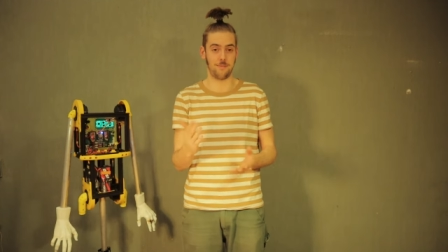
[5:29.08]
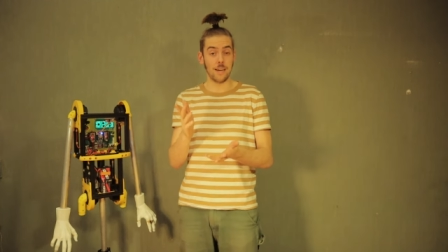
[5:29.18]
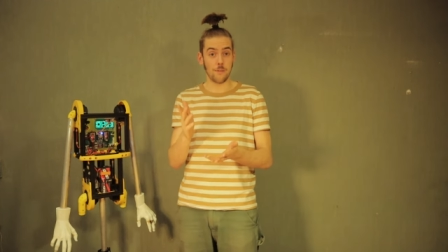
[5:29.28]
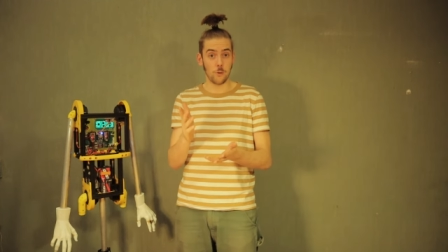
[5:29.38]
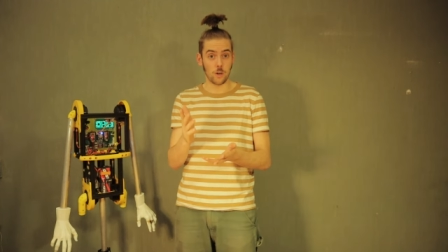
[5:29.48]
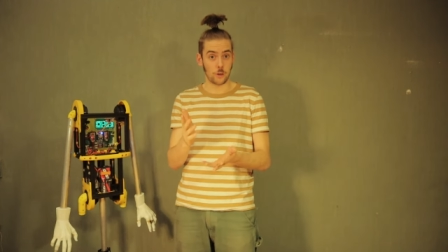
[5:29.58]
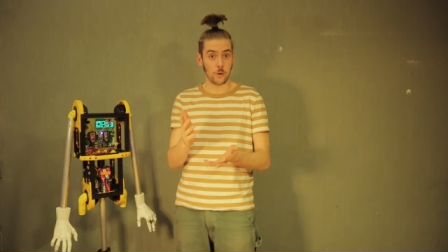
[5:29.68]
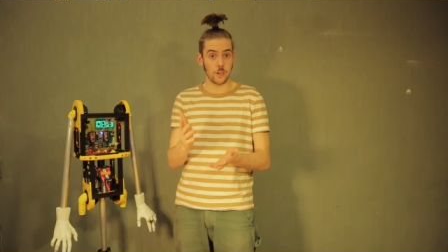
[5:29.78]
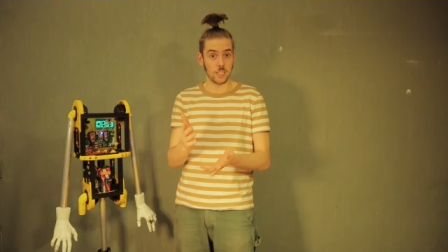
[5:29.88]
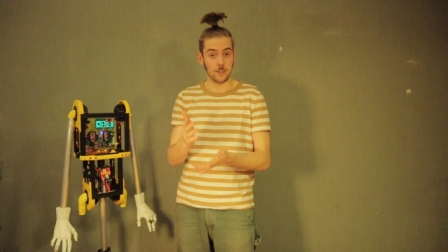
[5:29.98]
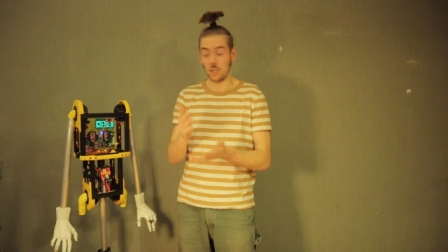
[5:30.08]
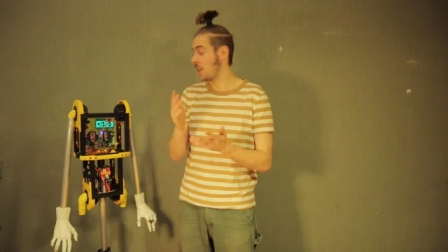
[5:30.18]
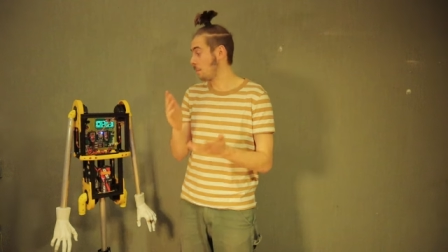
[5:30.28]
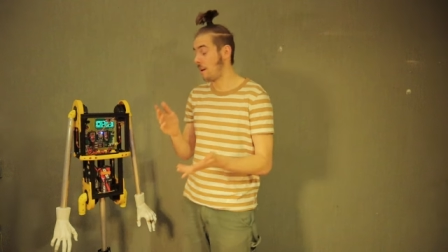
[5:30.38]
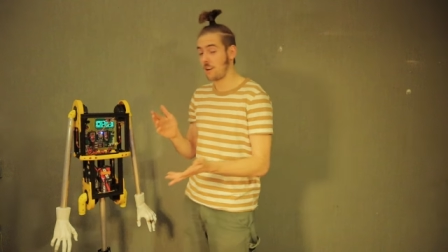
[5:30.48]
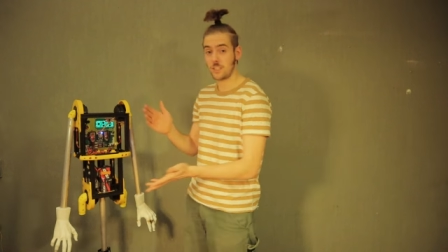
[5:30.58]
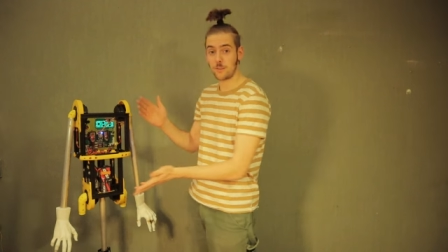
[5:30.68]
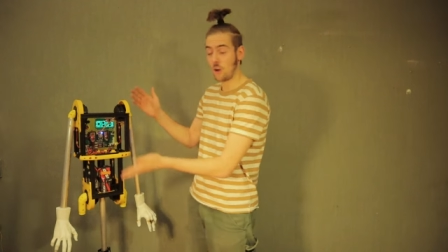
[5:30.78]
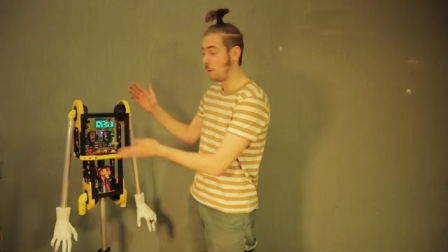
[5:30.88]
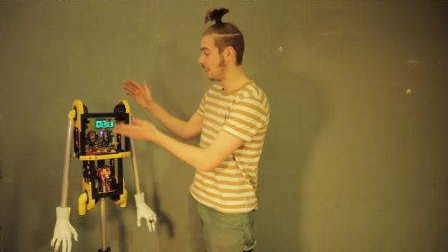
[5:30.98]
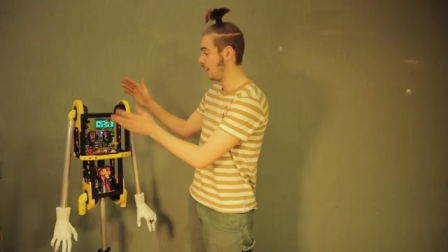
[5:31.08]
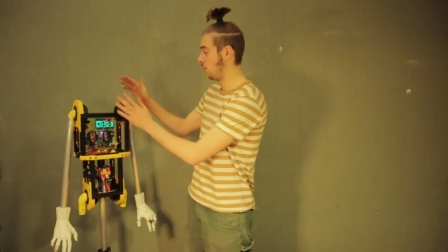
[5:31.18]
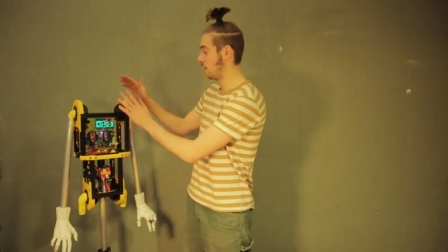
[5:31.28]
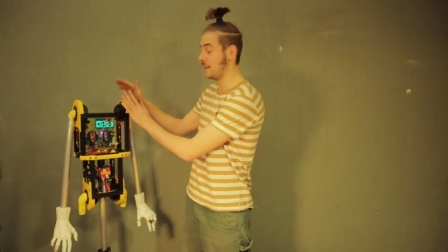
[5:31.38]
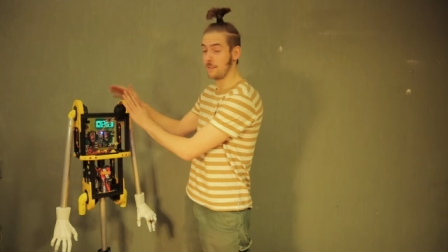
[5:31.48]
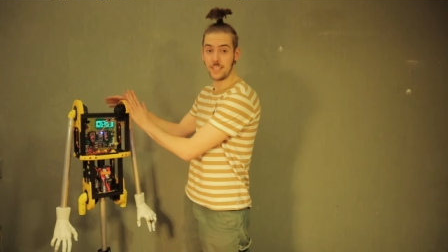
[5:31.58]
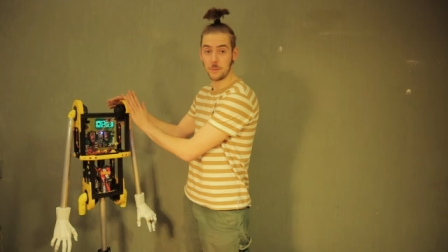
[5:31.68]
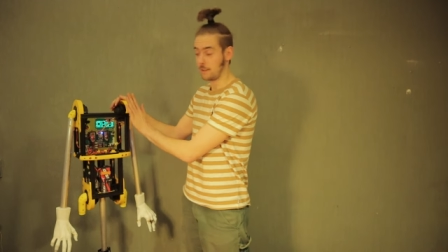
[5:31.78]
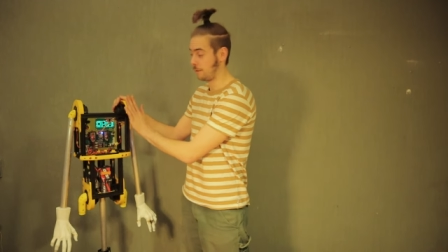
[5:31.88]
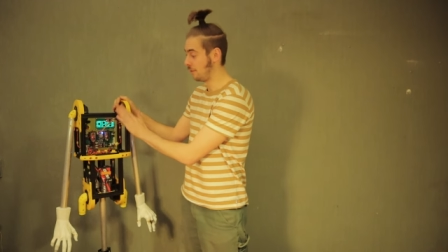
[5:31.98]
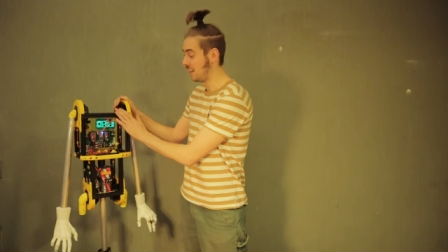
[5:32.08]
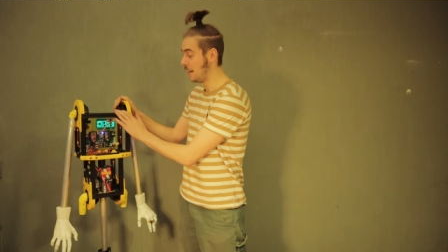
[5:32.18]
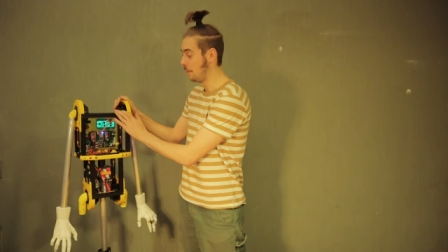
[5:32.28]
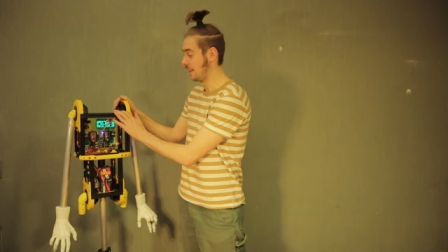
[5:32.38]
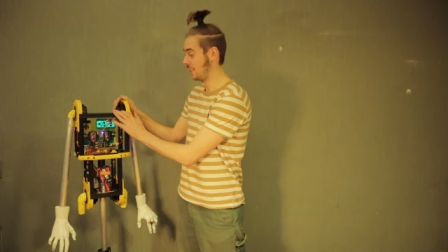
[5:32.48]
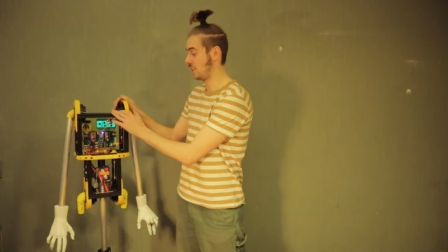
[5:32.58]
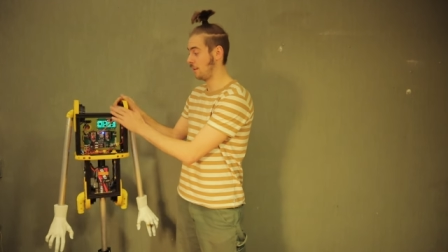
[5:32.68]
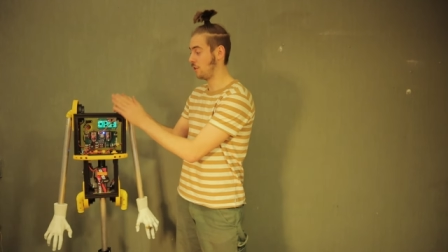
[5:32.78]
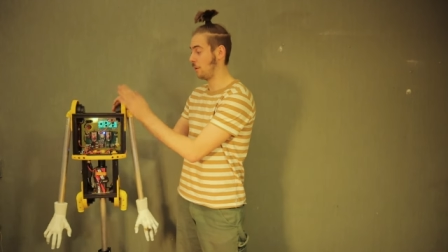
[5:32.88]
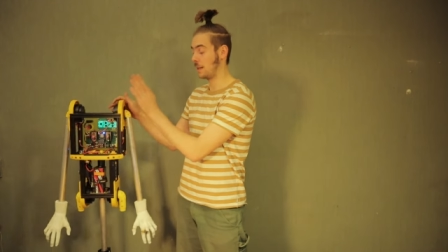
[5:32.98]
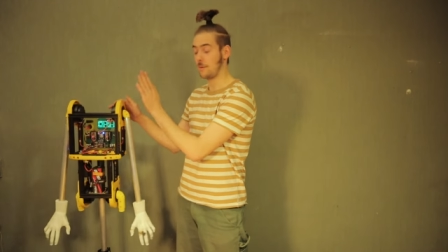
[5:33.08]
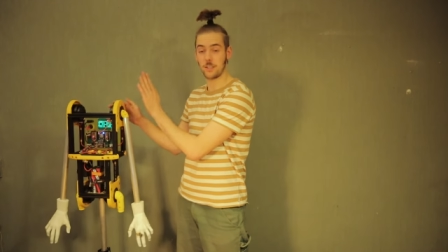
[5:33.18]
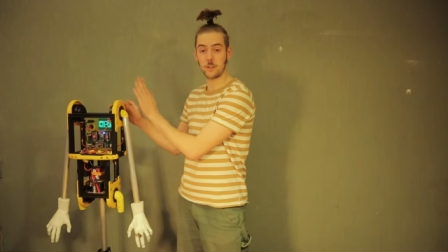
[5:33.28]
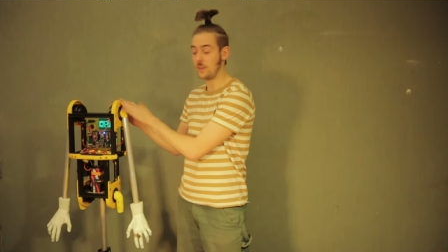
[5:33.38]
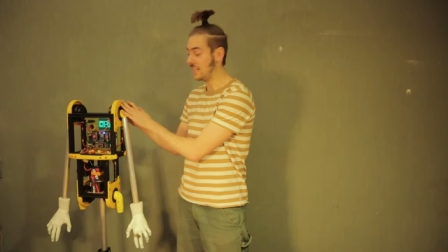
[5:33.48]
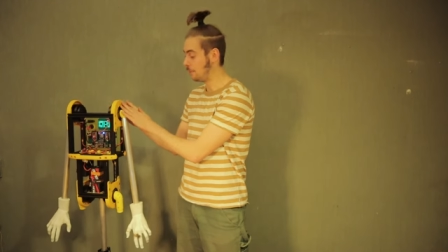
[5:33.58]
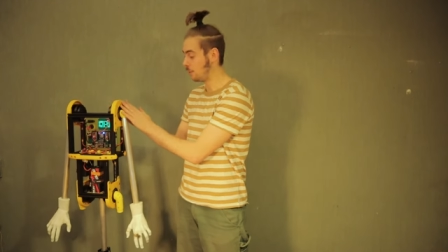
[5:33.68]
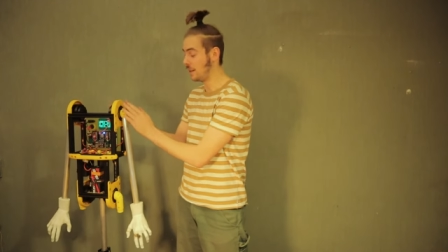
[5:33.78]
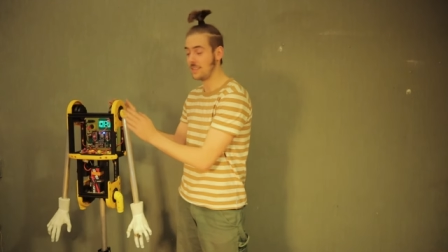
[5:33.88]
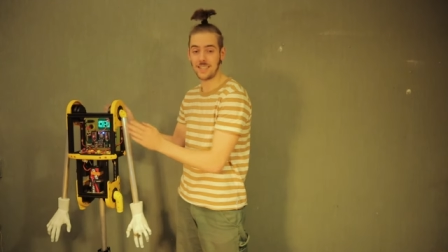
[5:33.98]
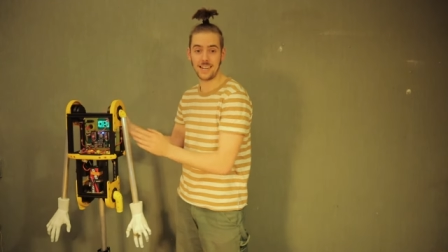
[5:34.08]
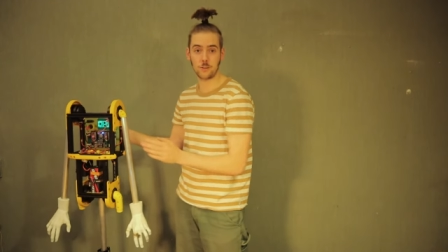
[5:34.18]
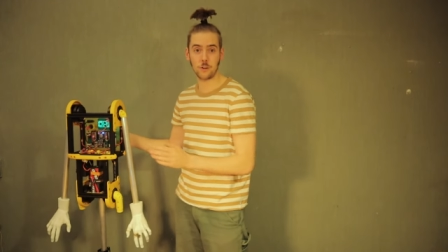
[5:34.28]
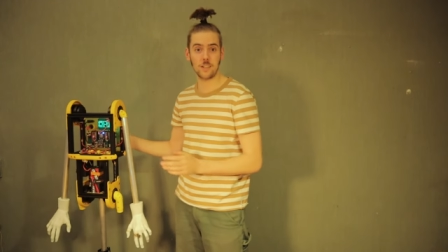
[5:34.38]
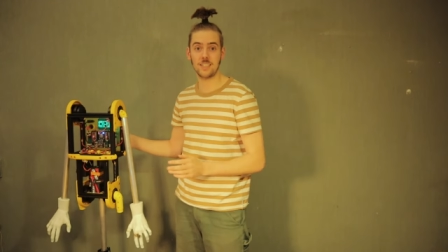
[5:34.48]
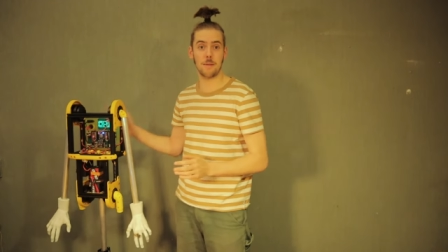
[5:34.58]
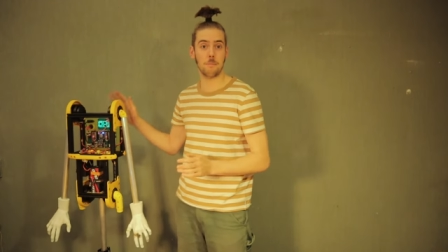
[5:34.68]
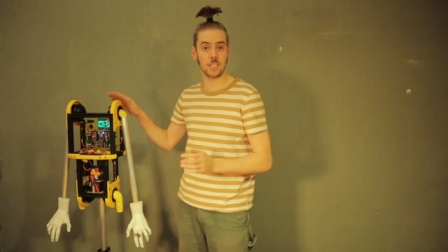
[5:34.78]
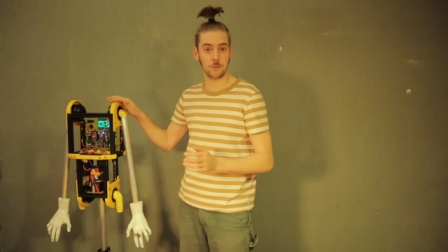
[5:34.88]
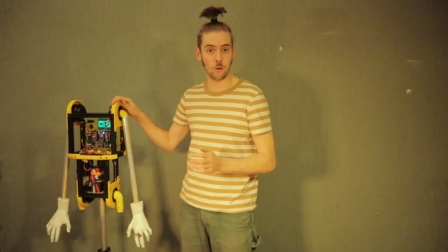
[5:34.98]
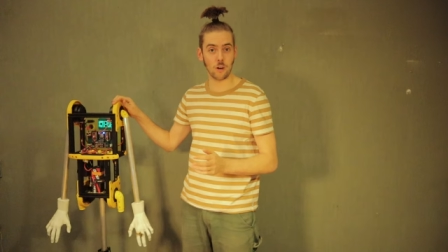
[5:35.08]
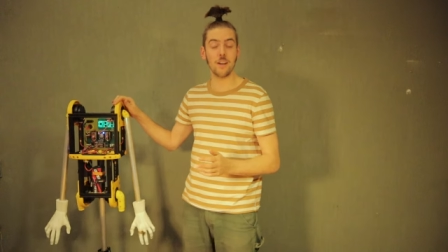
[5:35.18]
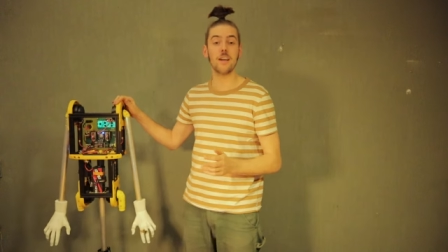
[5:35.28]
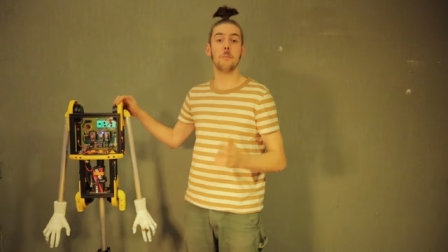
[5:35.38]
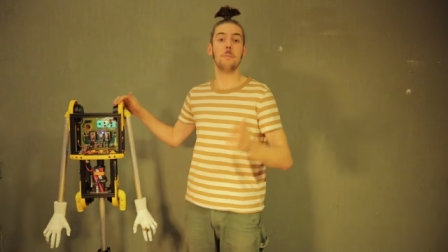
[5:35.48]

If you are curious about other parts of the robot, I already made a video about the frame, there's stuff coming about the 3D prints, electronics and much more.